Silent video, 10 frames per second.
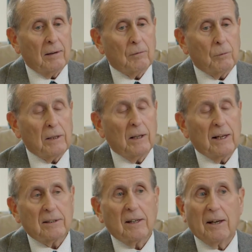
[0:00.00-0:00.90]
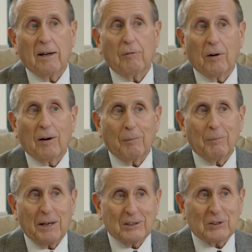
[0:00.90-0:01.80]
We like to have our
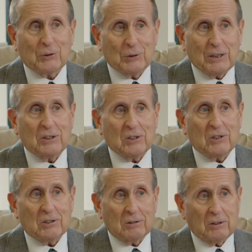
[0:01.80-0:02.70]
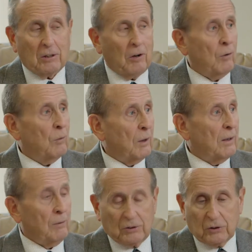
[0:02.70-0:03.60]
main streets,
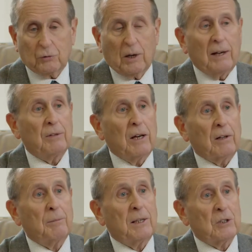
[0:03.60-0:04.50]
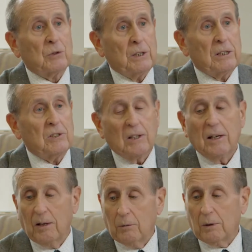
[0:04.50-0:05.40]
as you drive down our main streets,
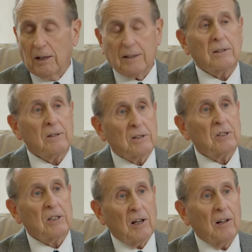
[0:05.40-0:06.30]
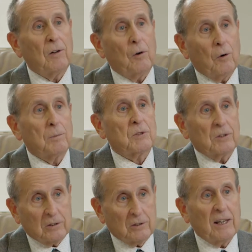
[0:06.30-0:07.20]
we like you to see all the homes
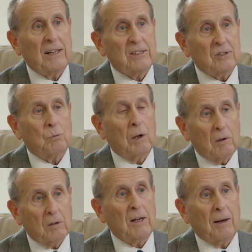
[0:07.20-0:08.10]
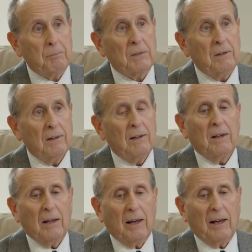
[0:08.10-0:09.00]
that are nice, well kept,
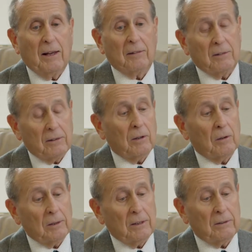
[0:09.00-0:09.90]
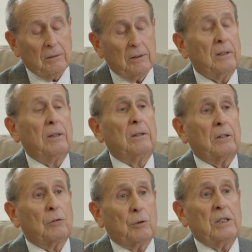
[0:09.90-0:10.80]
and it
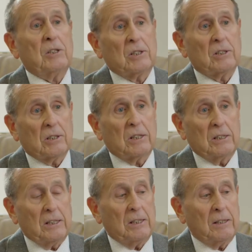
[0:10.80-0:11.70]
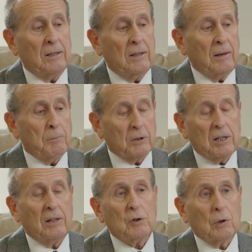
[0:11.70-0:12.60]
increases the
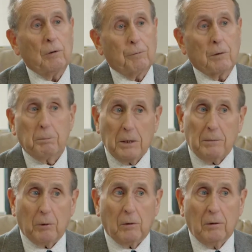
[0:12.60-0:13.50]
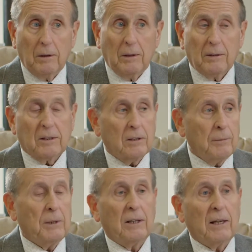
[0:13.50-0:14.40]
potential for people to come
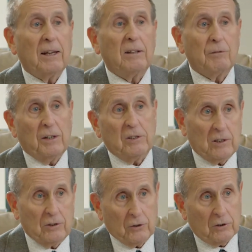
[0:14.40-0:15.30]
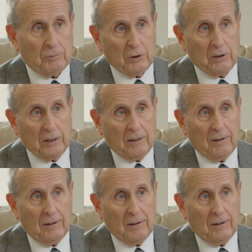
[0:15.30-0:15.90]
in and invest in your community,